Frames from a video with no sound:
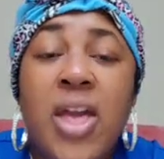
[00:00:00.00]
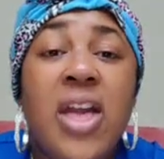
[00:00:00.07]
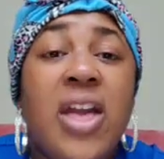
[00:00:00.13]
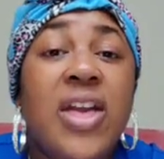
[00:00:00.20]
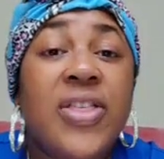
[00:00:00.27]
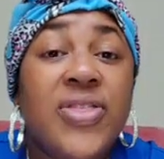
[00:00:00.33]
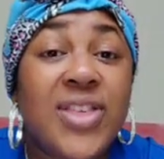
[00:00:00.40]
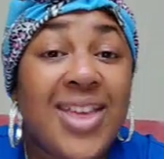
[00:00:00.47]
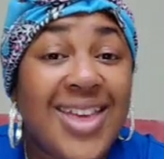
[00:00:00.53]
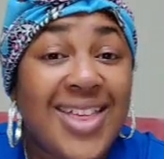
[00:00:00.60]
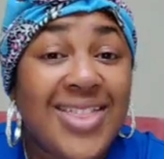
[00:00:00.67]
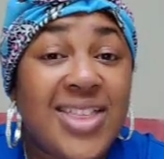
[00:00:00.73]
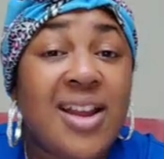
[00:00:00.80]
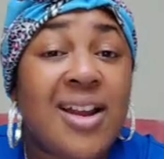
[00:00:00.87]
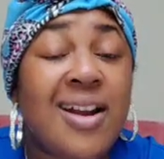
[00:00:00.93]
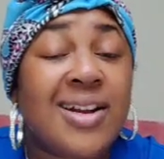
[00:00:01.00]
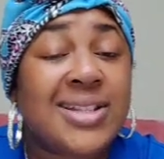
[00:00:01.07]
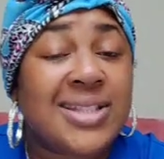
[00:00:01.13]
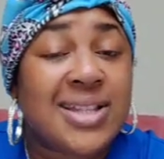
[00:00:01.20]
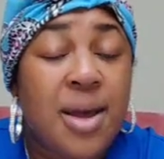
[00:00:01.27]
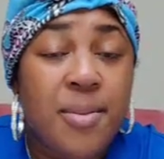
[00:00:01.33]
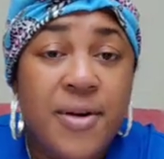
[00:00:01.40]
And then there are
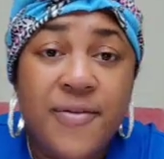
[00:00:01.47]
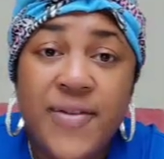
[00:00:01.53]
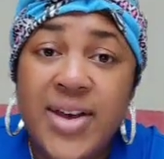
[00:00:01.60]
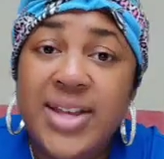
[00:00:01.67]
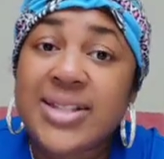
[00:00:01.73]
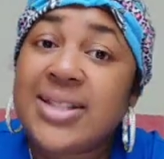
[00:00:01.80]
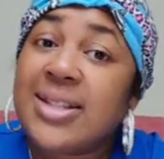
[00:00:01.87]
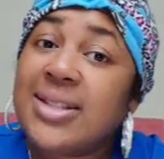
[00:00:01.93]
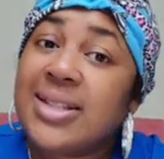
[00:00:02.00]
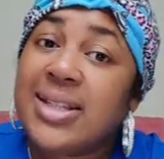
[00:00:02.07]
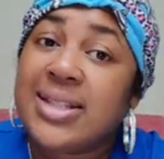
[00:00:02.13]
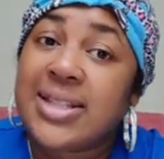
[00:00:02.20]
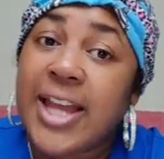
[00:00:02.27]
some of us that says,